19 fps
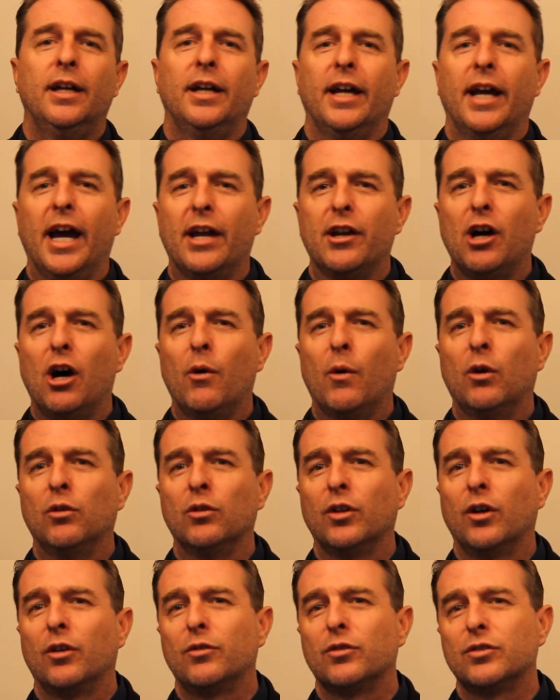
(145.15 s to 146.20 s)
and I
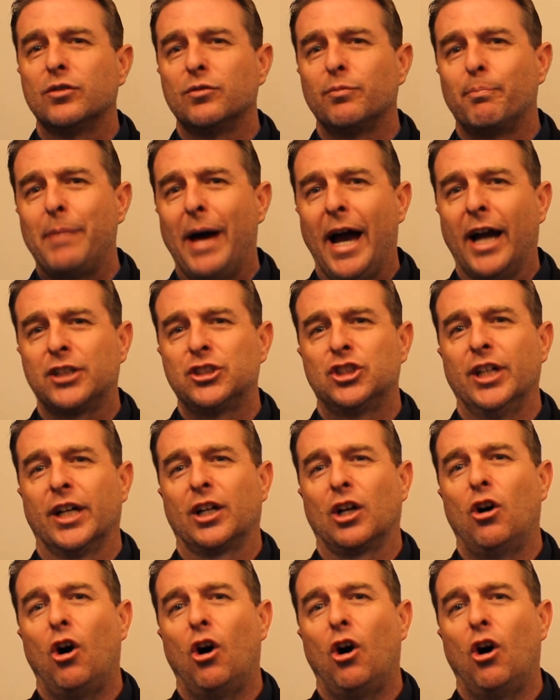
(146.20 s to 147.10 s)
will back check